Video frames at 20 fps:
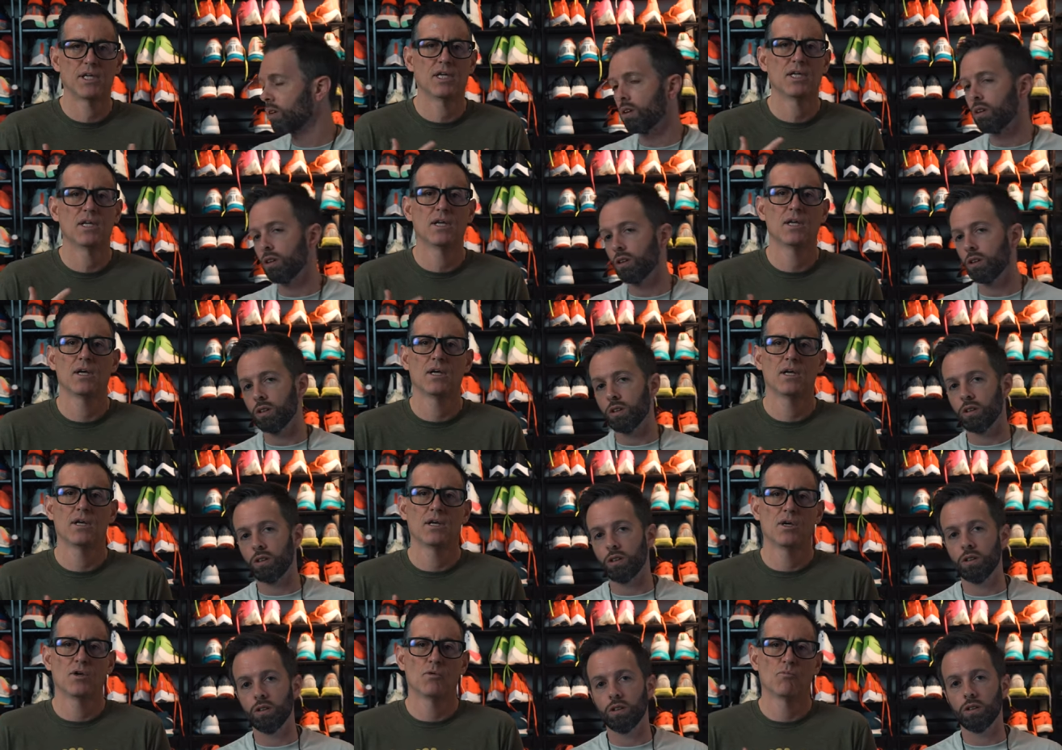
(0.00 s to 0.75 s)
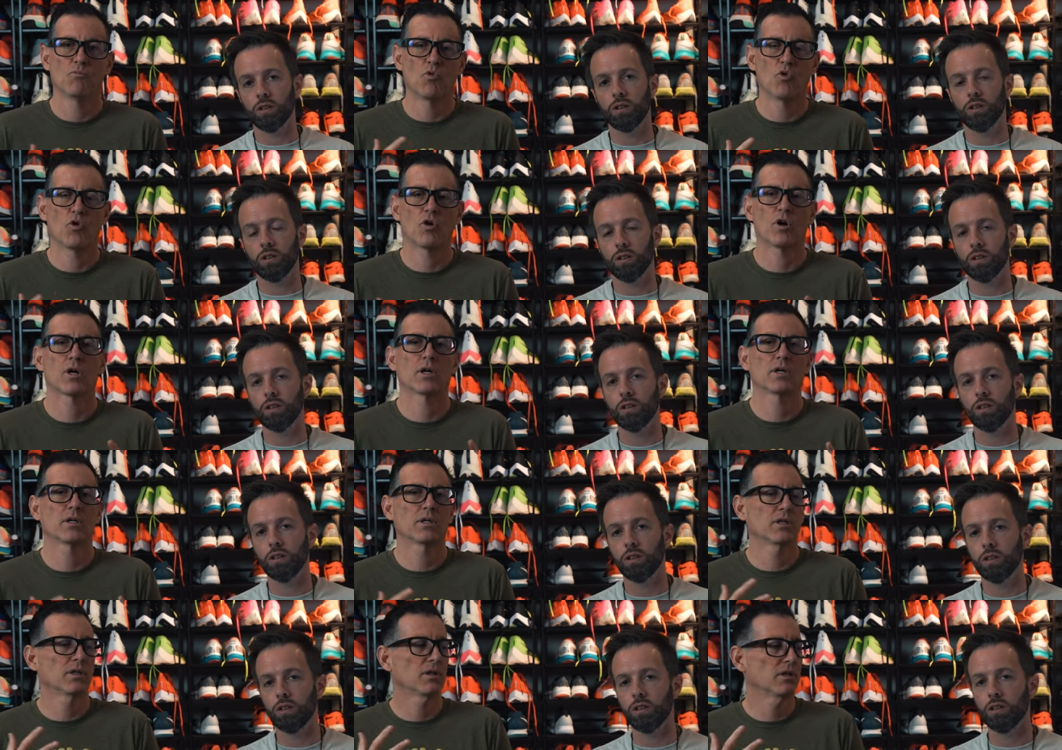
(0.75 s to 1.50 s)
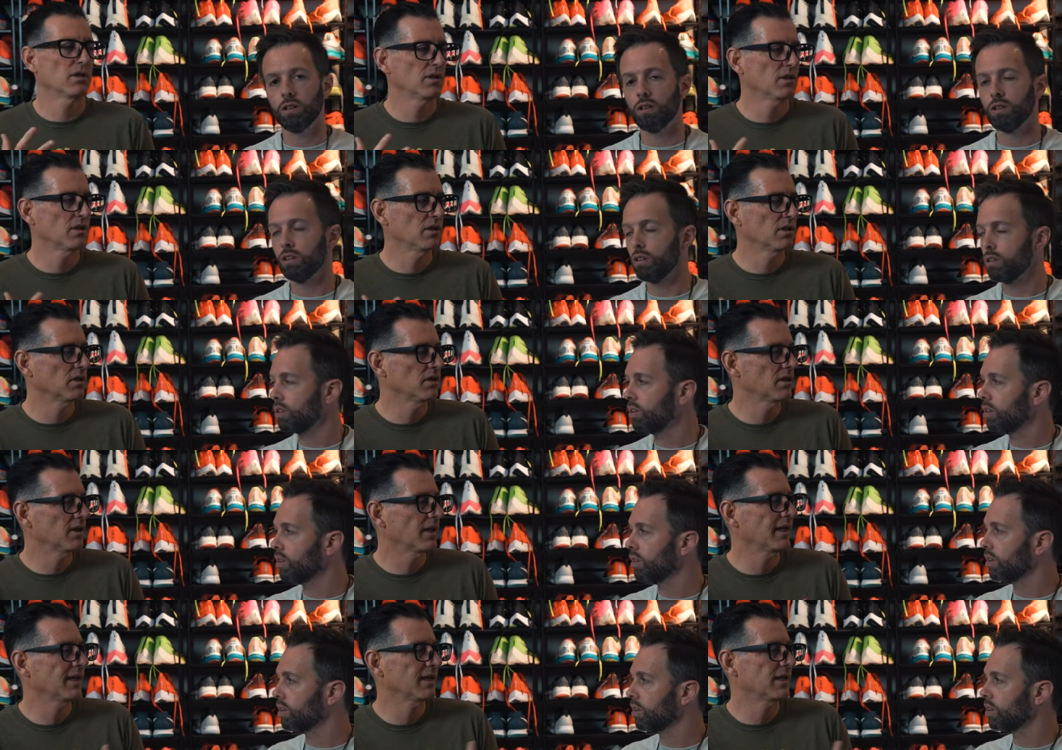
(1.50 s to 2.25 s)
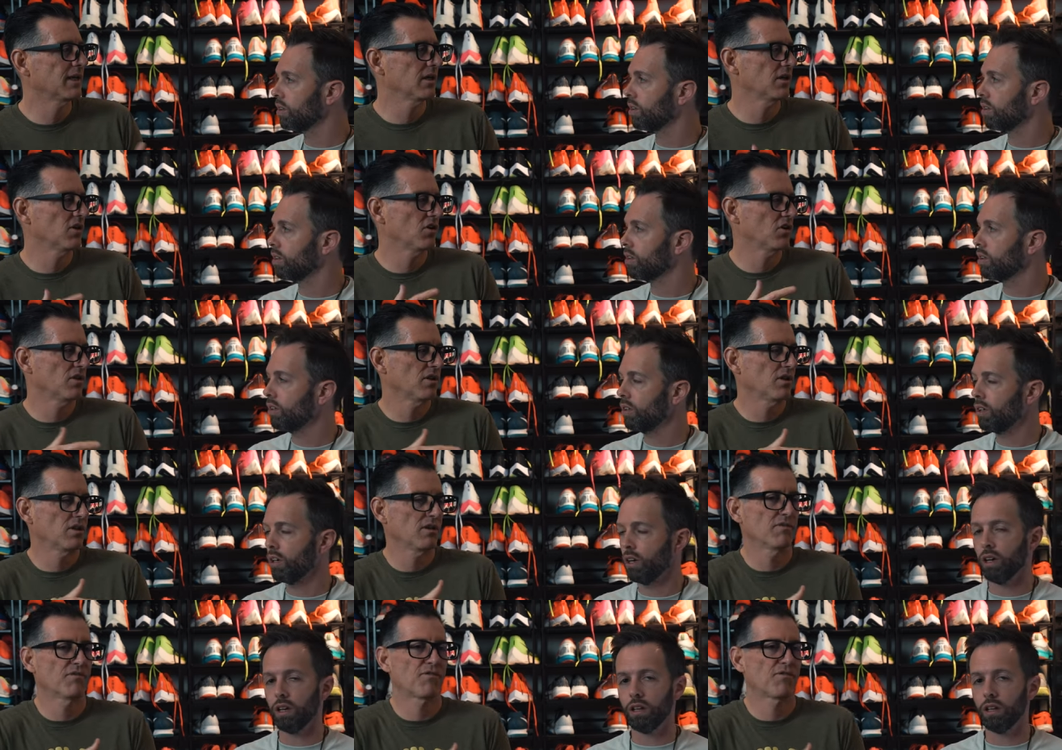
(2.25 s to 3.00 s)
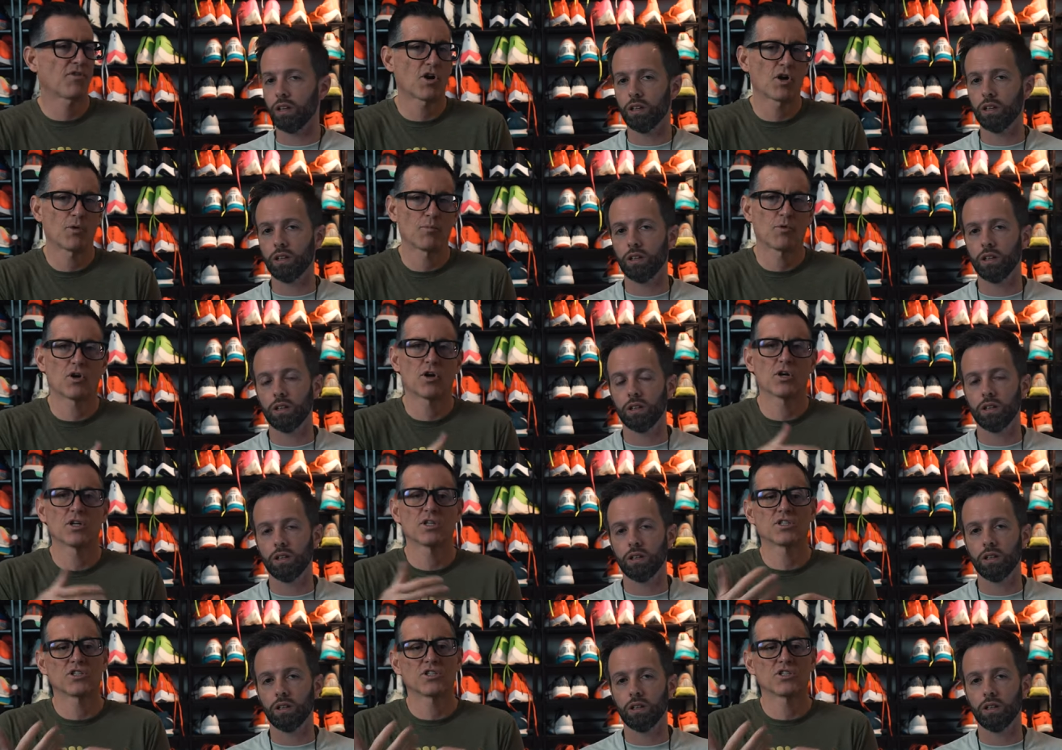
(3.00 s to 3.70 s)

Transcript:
Speaker 1: in more like yeah. firmer,